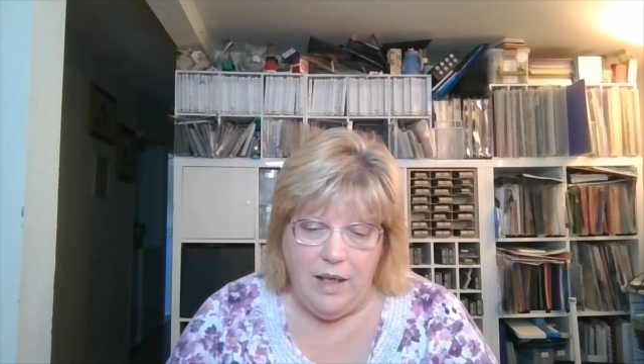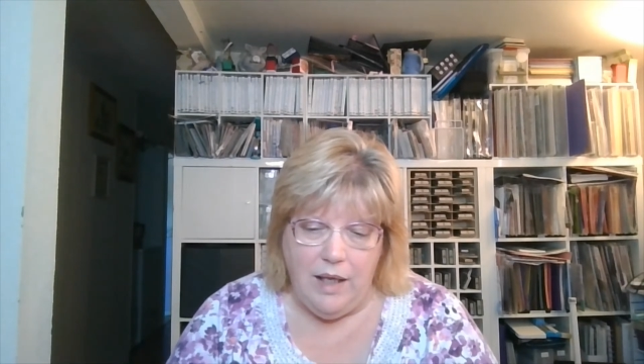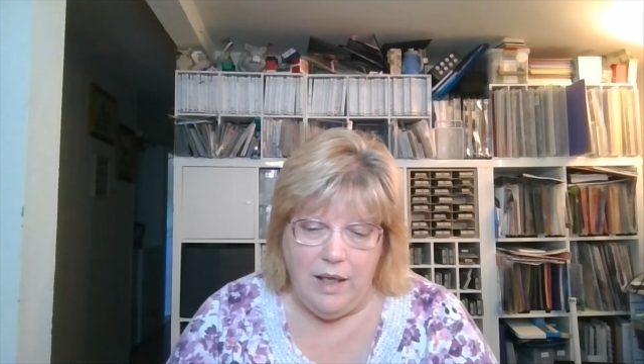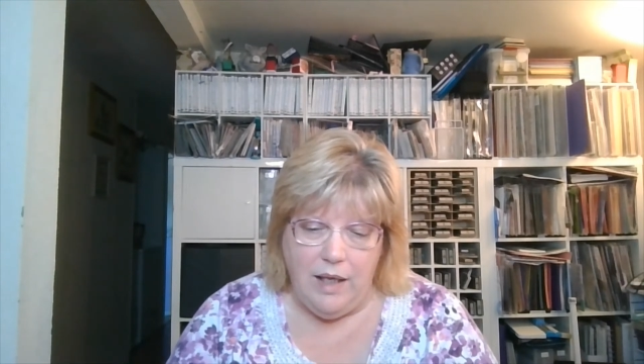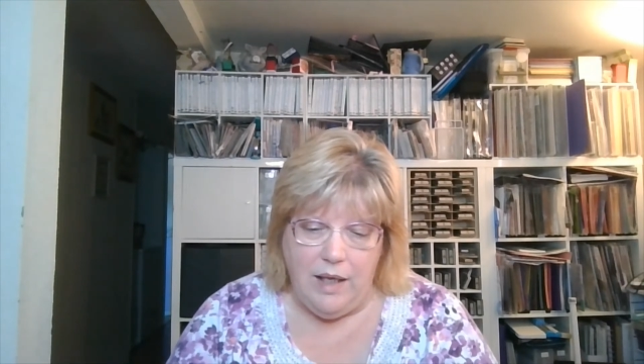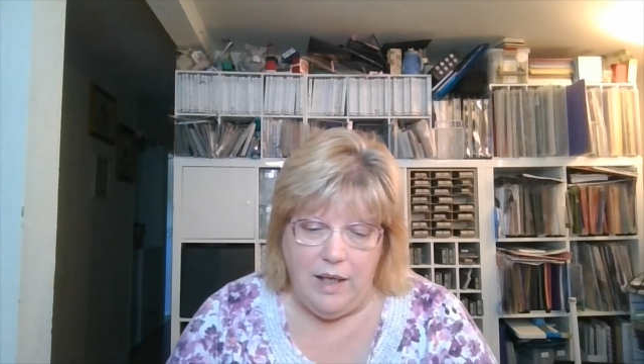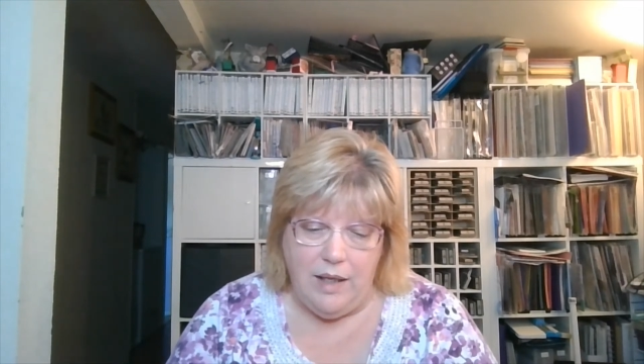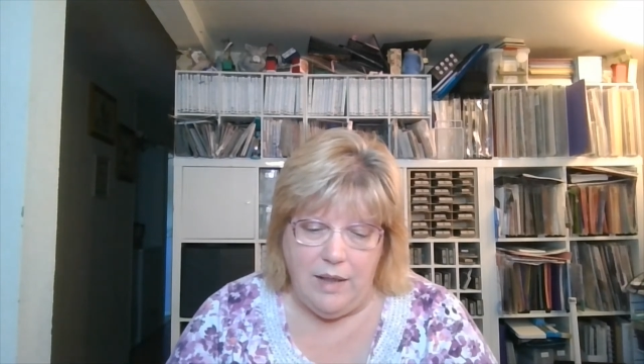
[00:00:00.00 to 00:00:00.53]

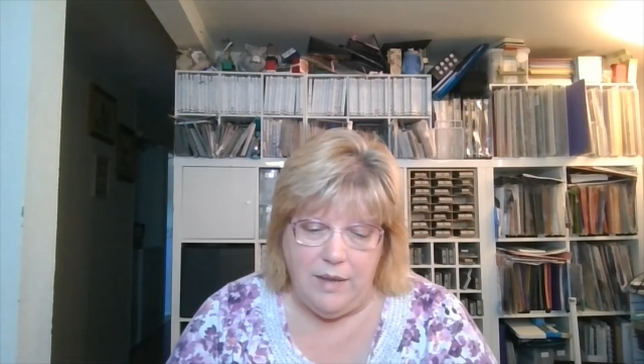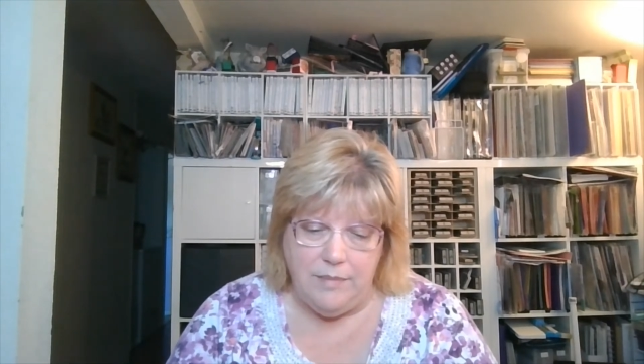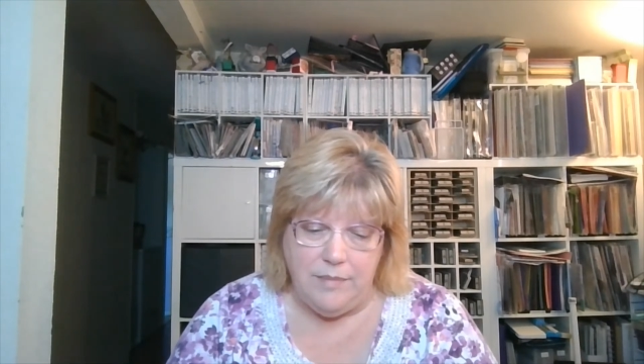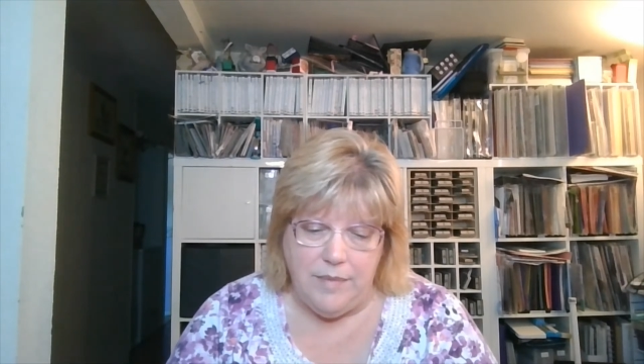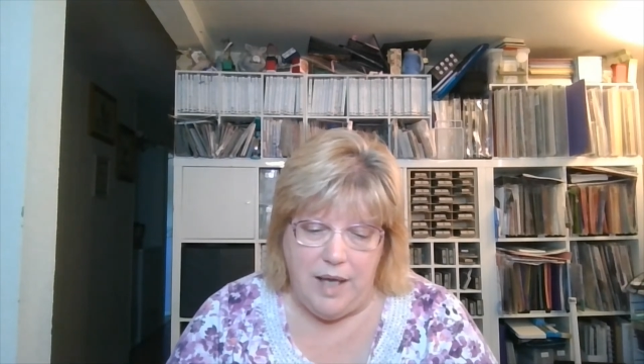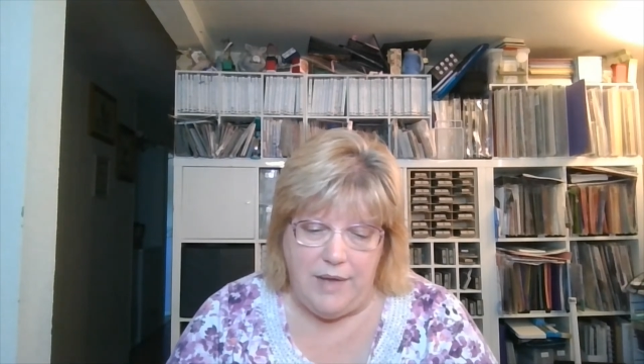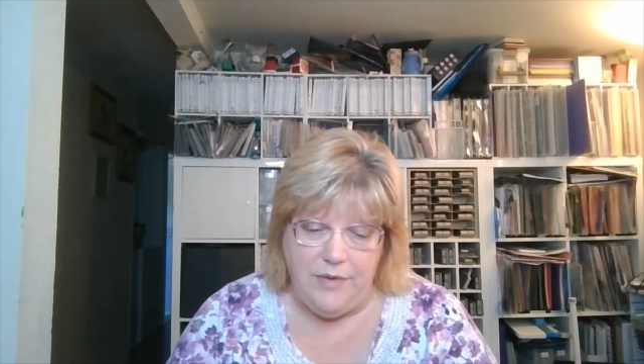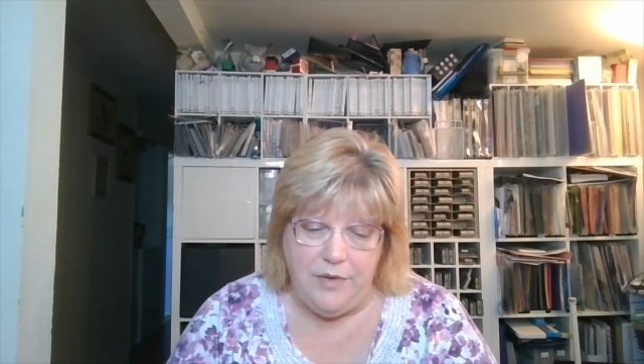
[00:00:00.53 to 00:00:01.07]

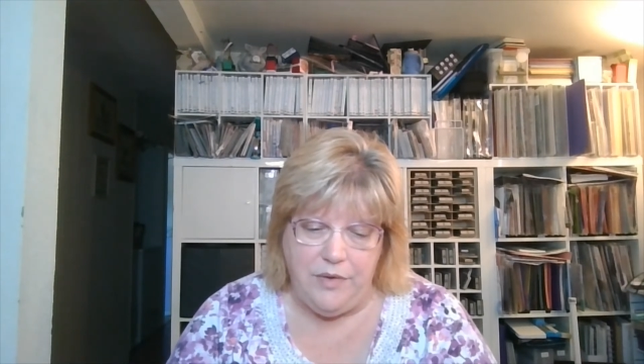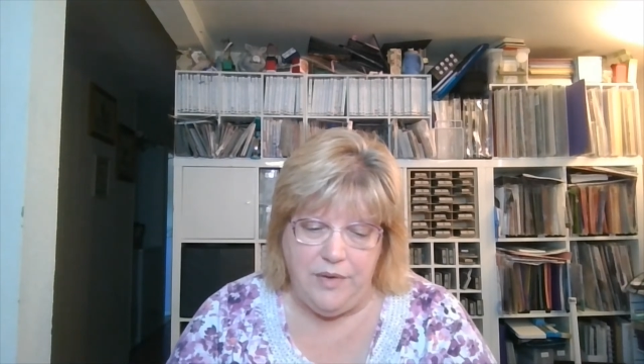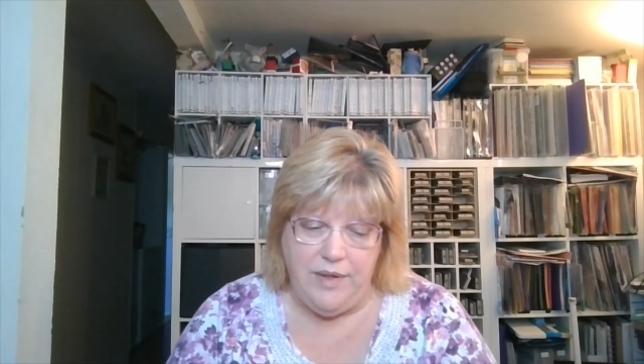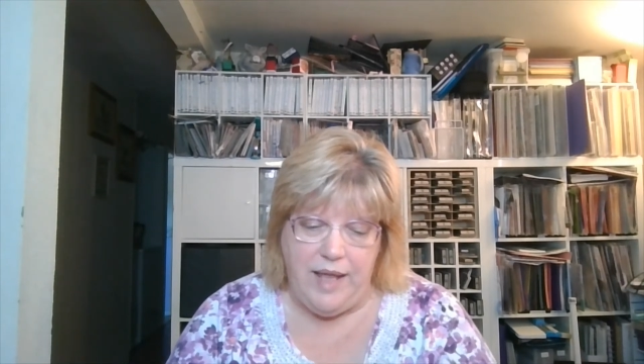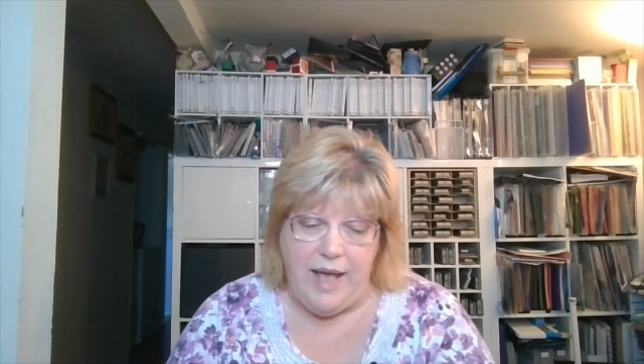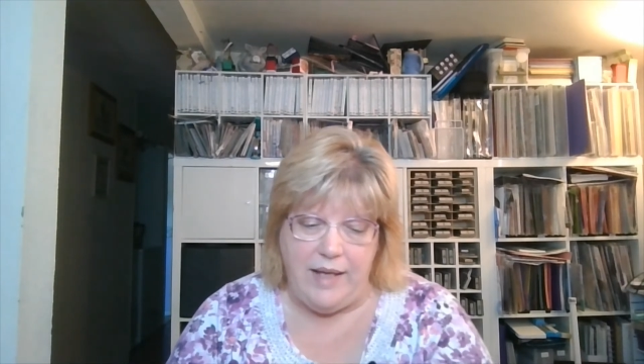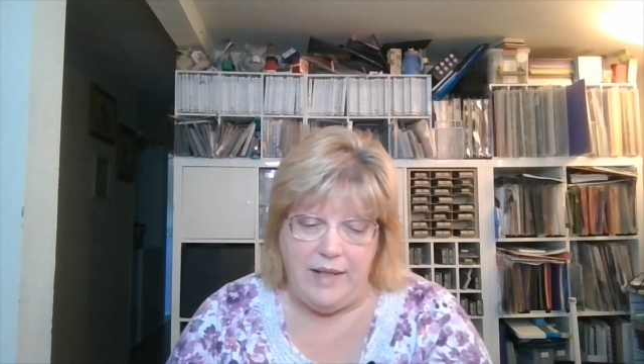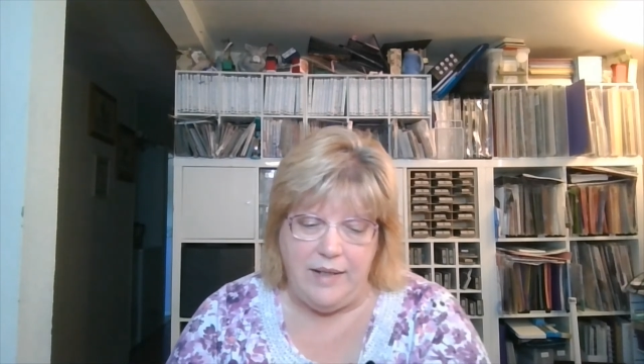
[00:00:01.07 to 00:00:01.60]
Other than
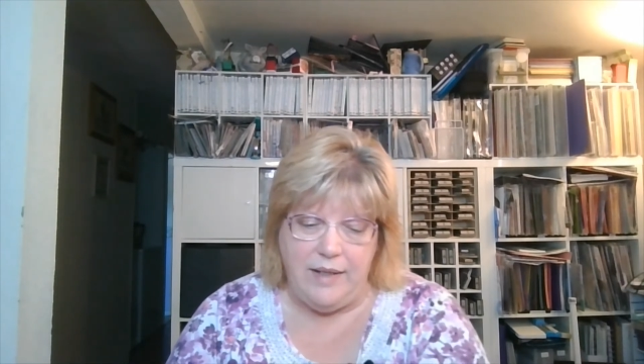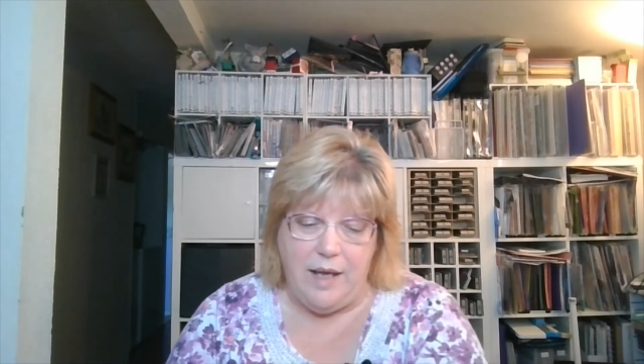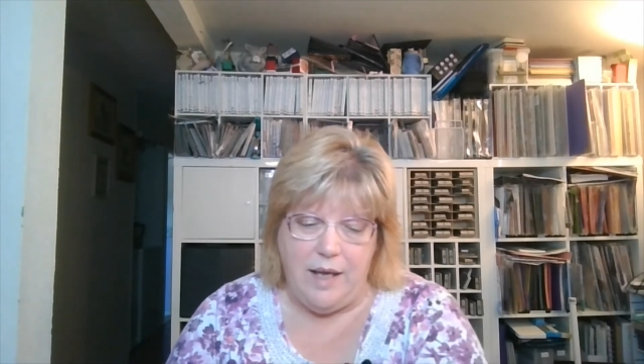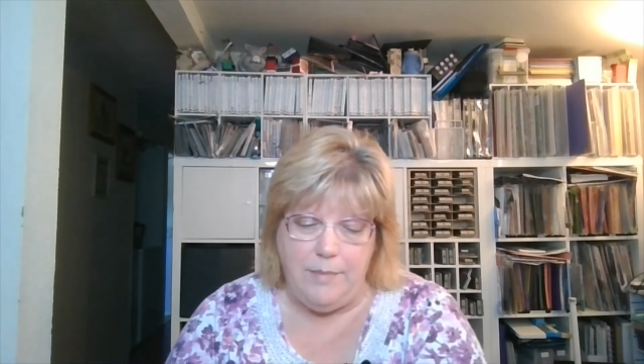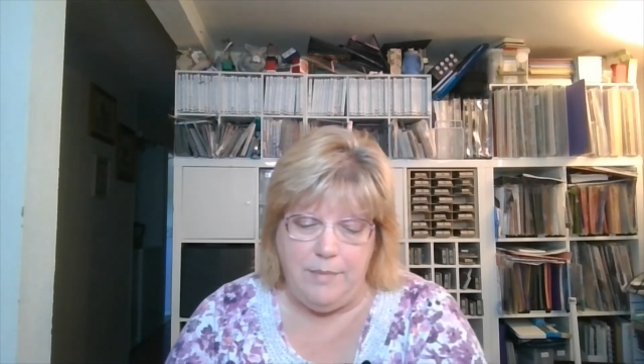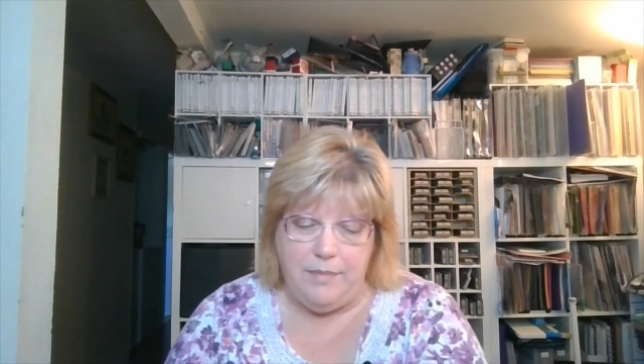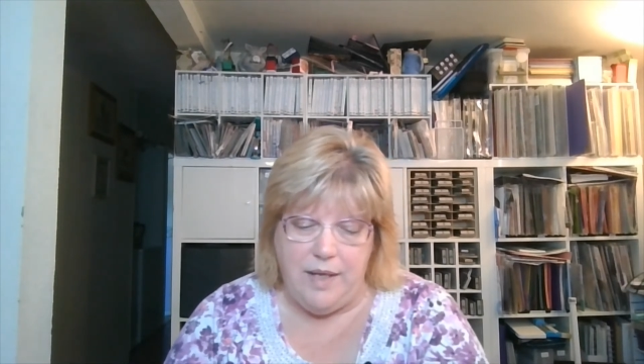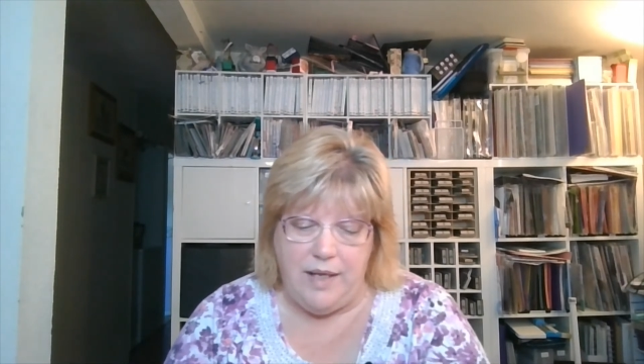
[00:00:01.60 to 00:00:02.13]
that,
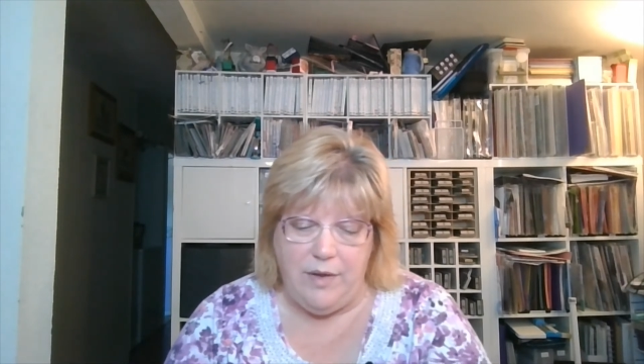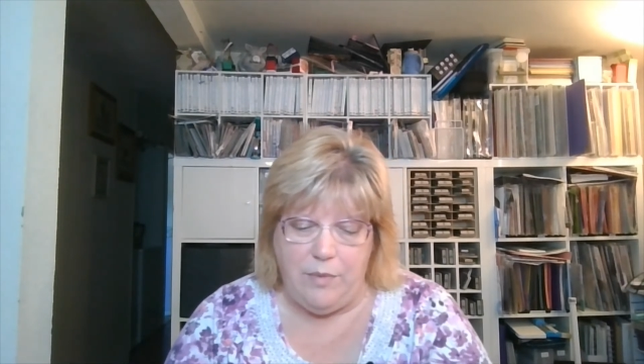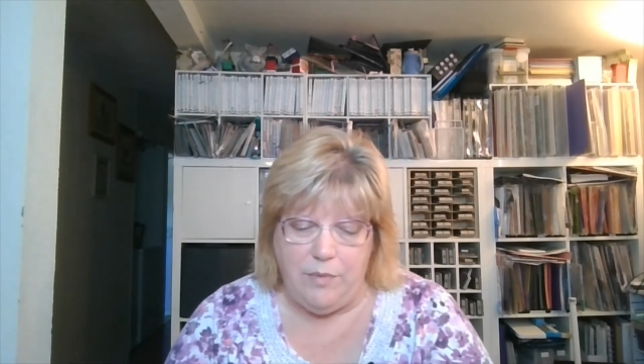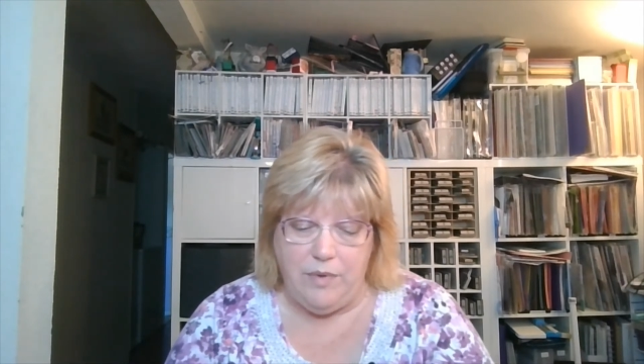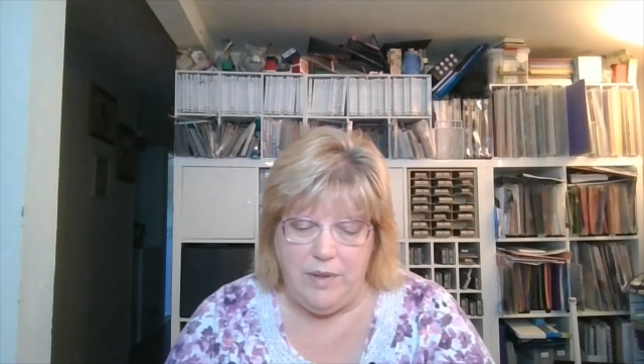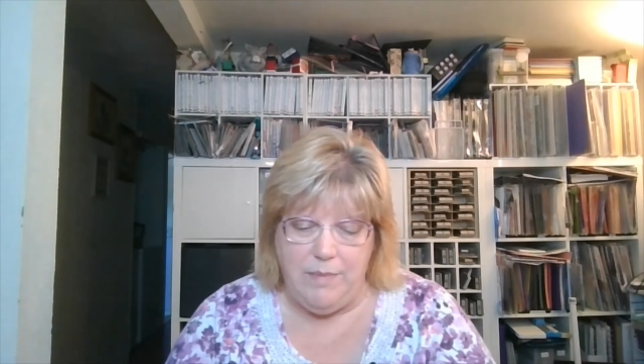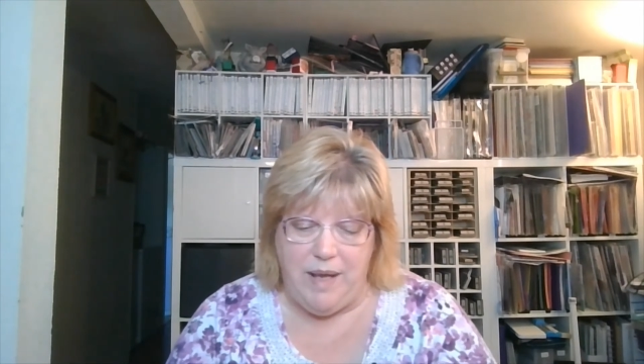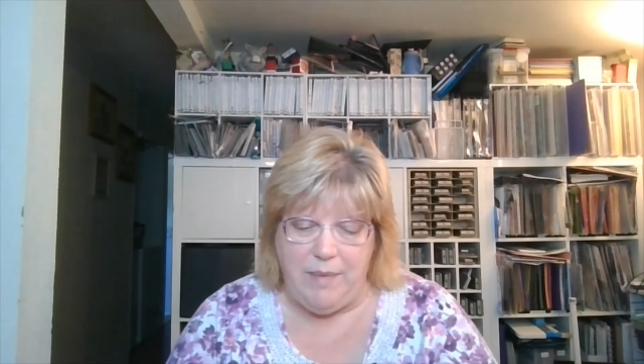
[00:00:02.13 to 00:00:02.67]
I don't
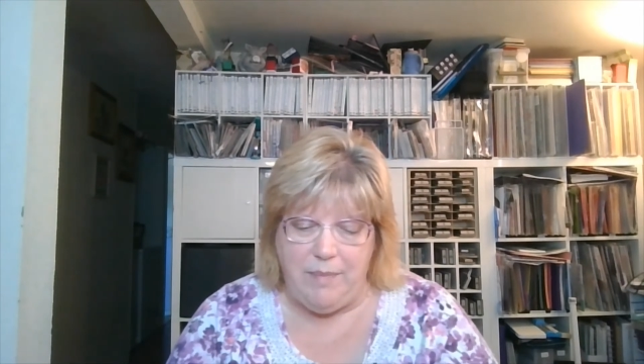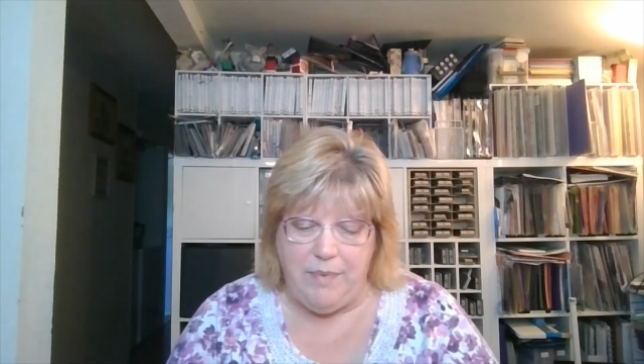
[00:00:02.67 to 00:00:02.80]
really make